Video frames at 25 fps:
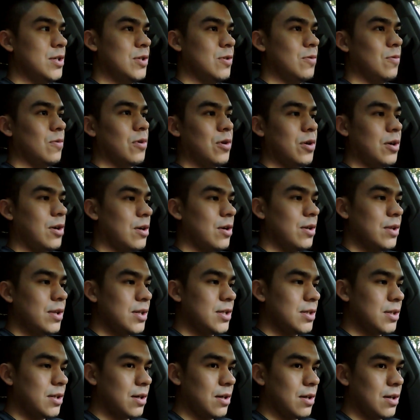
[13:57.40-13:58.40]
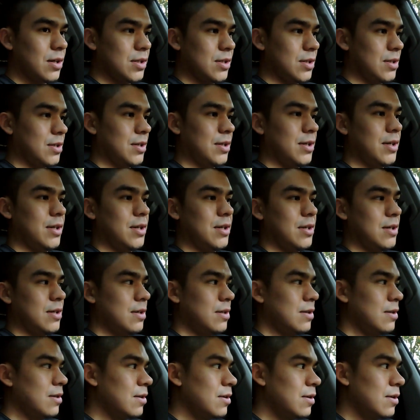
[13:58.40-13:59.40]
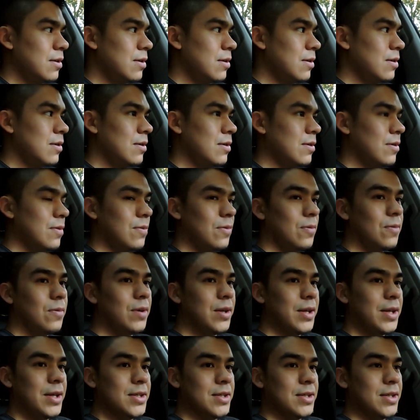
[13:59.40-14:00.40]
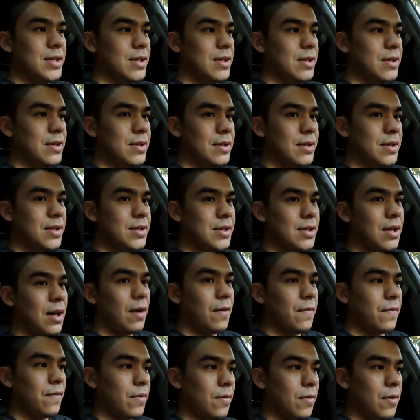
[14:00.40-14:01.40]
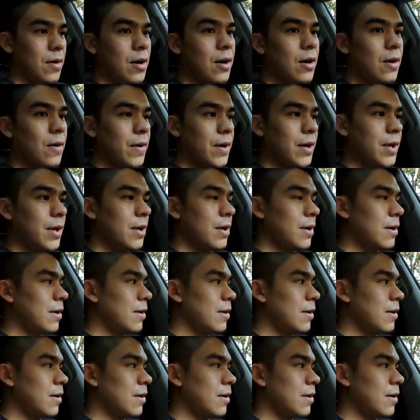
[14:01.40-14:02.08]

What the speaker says: to work on these cars. Like, what is it? It's not a Ferrari.